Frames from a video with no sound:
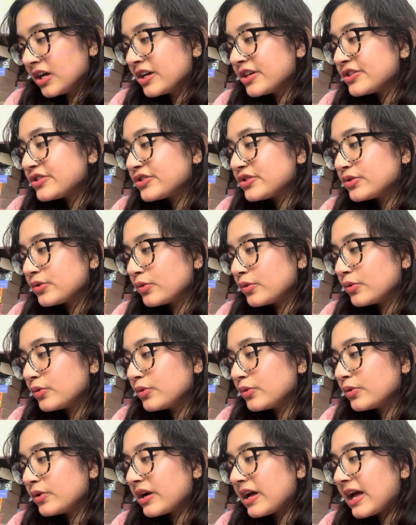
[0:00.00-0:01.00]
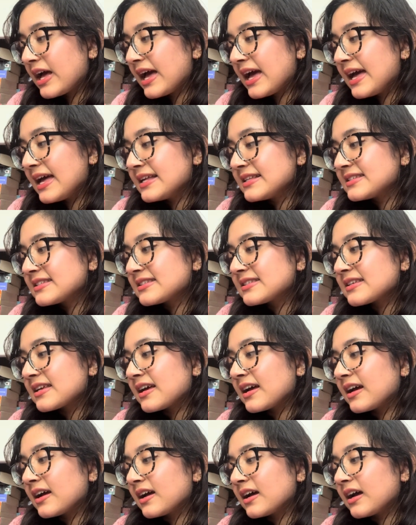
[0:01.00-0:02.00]
So it's,
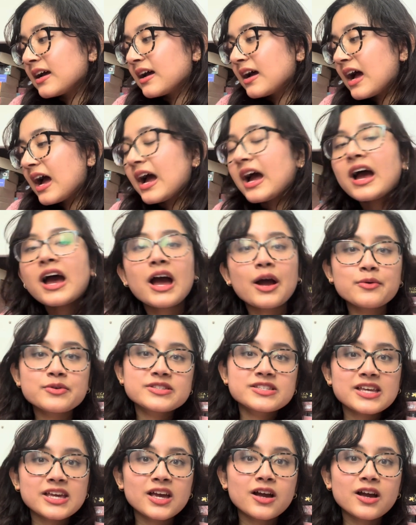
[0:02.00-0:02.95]
I would say,